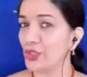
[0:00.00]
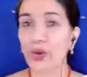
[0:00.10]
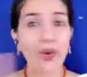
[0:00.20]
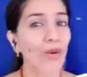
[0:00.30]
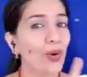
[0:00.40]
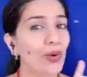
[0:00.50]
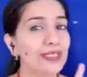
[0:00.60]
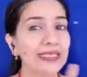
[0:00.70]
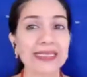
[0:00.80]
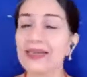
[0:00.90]

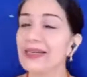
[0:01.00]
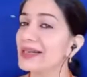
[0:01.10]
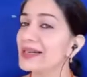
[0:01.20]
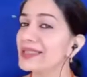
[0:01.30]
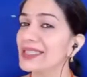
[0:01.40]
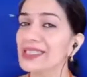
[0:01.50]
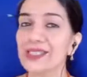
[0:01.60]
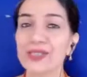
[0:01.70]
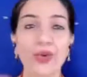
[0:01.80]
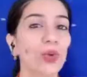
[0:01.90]
don't learn the
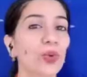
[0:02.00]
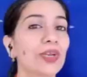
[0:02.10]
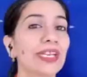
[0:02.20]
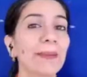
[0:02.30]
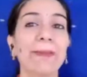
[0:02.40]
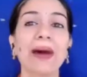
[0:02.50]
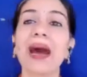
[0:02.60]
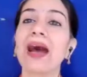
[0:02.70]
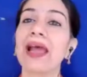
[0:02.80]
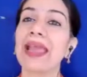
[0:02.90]
story
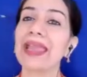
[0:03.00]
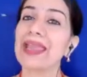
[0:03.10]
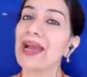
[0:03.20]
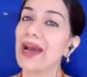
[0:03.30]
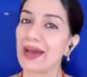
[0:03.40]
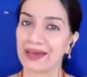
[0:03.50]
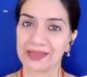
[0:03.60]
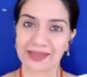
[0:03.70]
by heart.